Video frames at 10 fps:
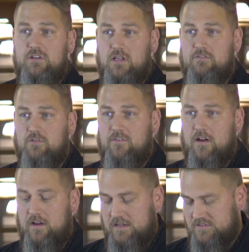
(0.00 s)
level
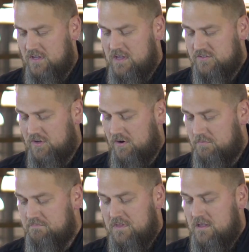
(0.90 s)
variants.
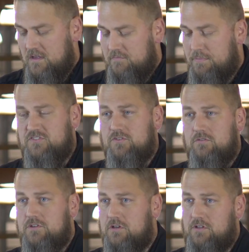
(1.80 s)
So
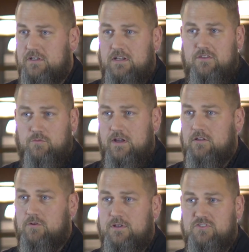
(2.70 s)
pistol, you're looking at the
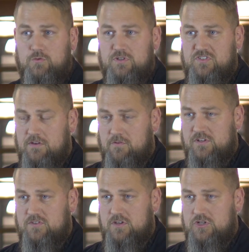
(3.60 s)
regular pistol receiver
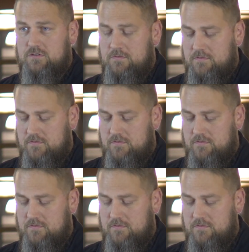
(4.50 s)
extension.